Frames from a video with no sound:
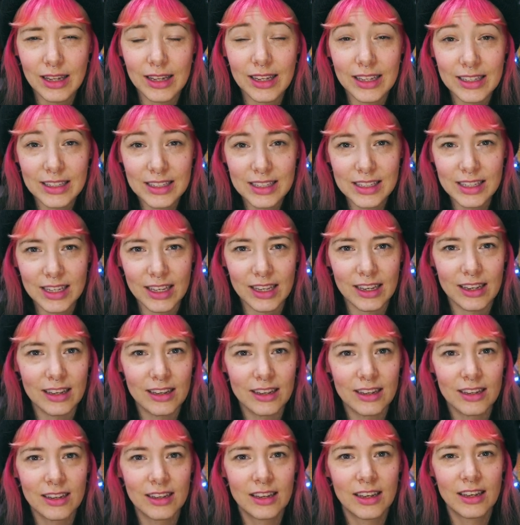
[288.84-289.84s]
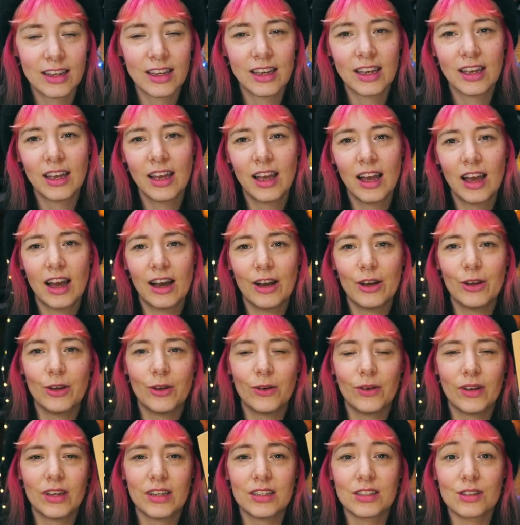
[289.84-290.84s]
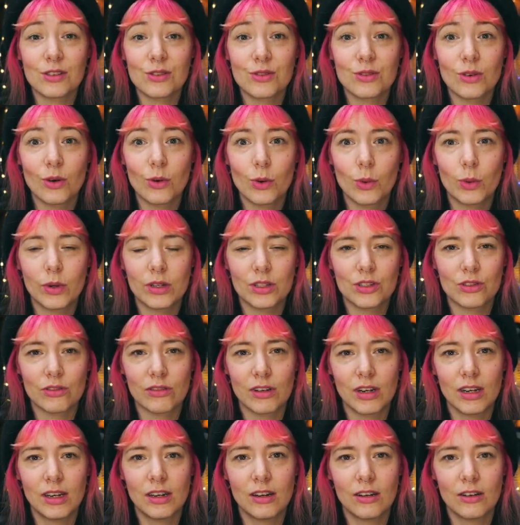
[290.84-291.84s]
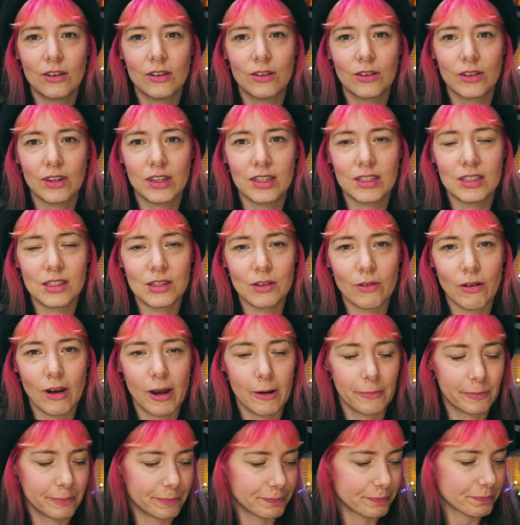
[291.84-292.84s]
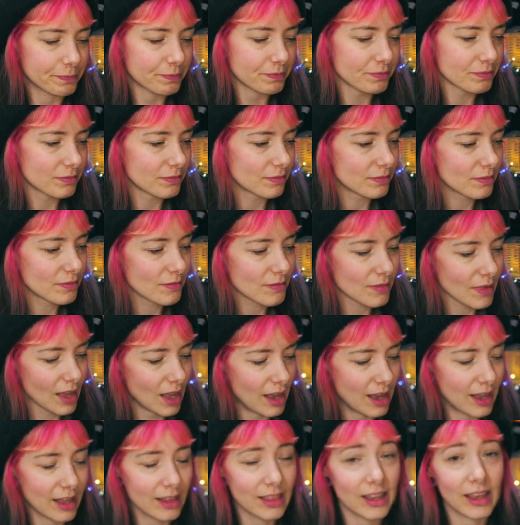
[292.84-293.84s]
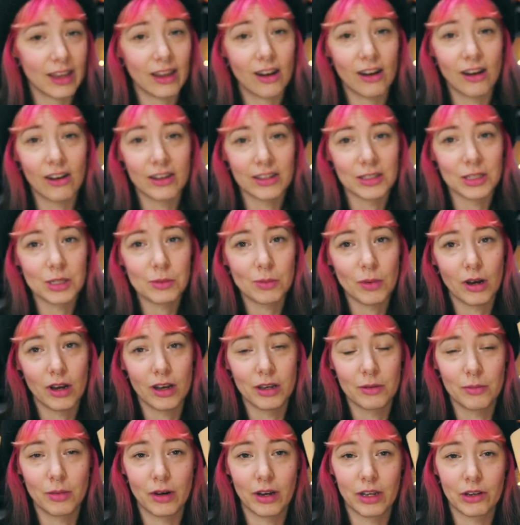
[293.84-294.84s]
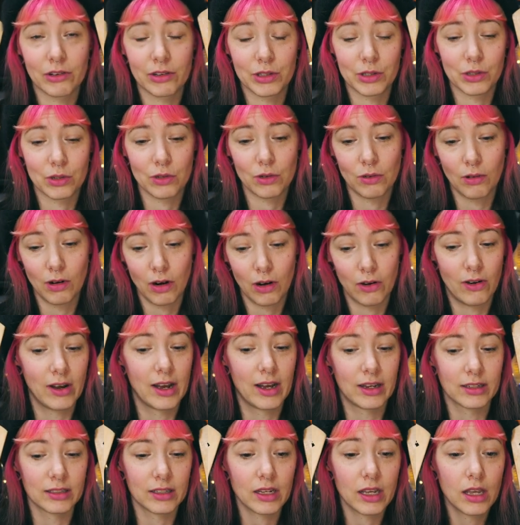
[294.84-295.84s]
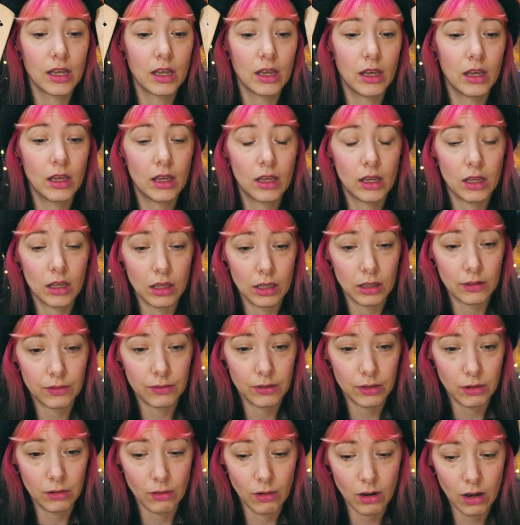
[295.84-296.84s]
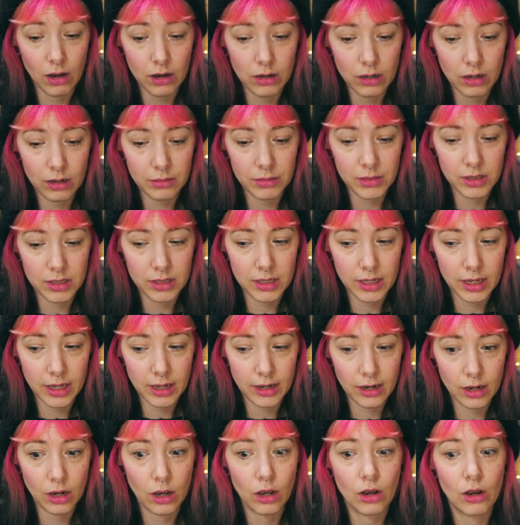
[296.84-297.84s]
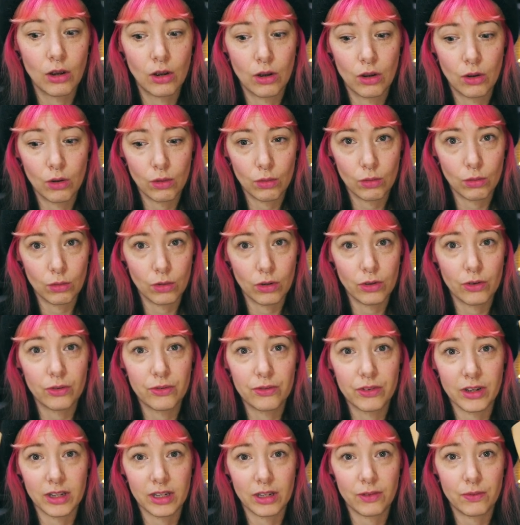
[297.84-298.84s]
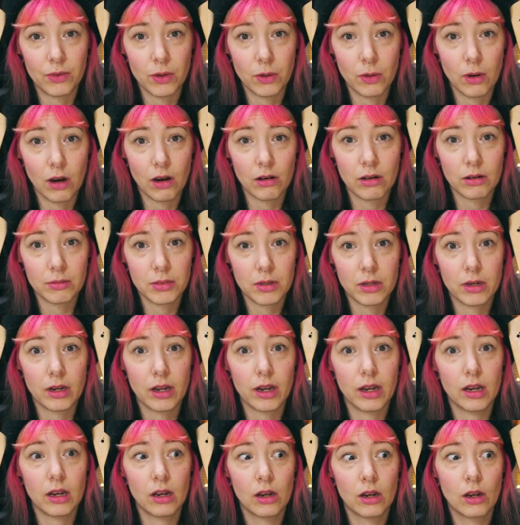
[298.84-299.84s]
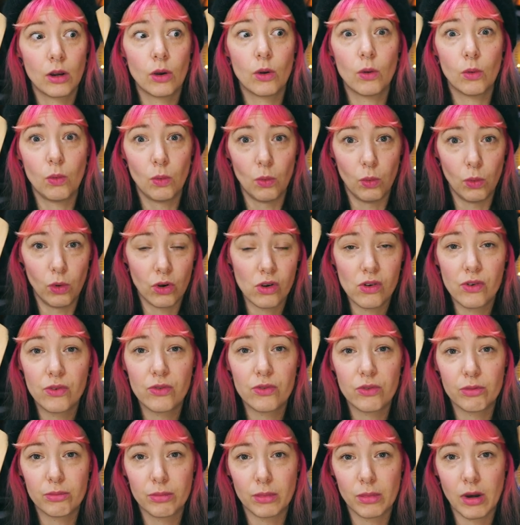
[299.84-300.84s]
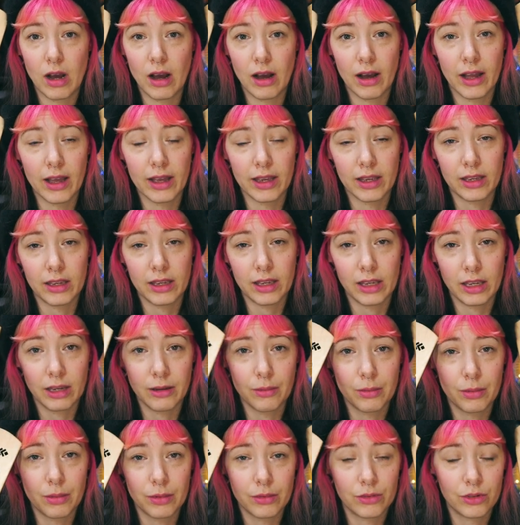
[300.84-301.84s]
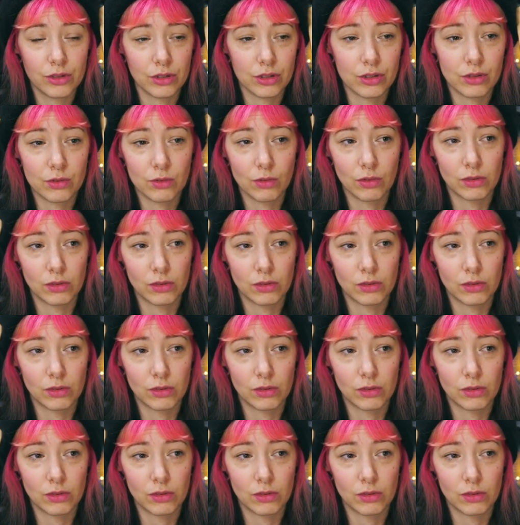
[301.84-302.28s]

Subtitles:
who is Sock Witchery on Instagram. And they are inspired by Critical Role. And if you aren't up to date, woof. And if you are up to date, woof. I keep just